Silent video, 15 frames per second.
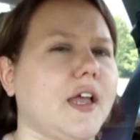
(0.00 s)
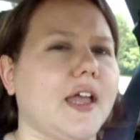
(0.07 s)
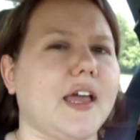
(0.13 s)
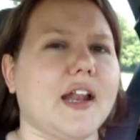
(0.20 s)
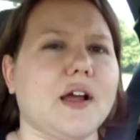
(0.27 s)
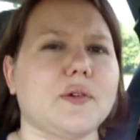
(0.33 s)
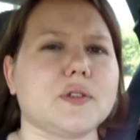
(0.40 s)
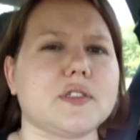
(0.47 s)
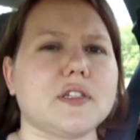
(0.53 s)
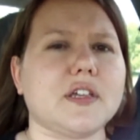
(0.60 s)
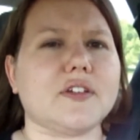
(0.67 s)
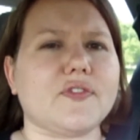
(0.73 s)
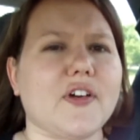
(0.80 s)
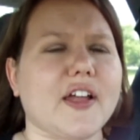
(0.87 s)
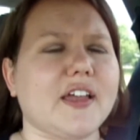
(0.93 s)
And I will
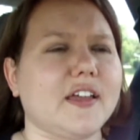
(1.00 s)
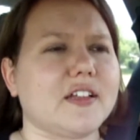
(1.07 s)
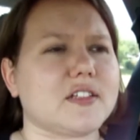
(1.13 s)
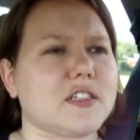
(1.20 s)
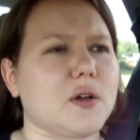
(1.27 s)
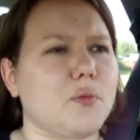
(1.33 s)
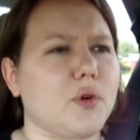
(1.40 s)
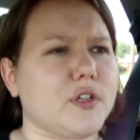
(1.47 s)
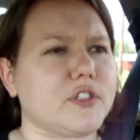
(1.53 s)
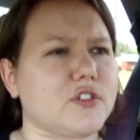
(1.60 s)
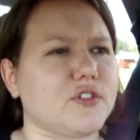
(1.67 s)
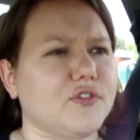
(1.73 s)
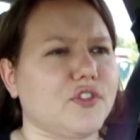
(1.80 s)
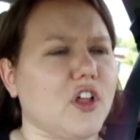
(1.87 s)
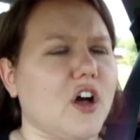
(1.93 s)
see if I can get someone
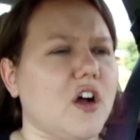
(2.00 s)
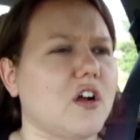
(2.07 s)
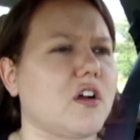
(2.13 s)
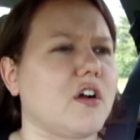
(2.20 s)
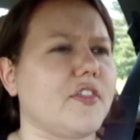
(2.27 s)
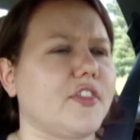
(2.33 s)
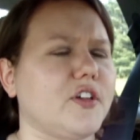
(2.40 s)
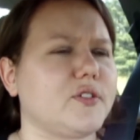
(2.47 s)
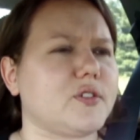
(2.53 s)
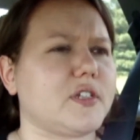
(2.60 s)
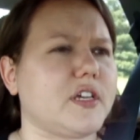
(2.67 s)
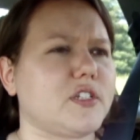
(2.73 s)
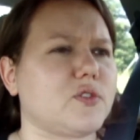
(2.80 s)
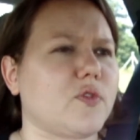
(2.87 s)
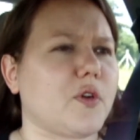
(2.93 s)
to vlog on those
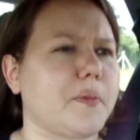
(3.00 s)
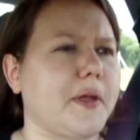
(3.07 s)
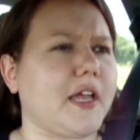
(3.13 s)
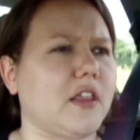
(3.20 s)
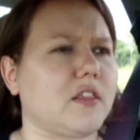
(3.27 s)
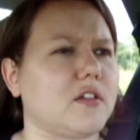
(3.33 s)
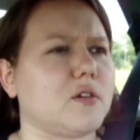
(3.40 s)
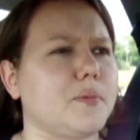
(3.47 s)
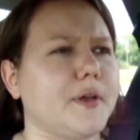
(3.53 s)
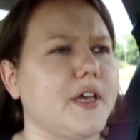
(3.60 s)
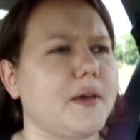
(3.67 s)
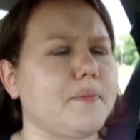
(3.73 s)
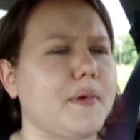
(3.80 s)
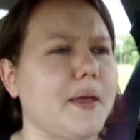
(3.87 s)
days for me a little bit.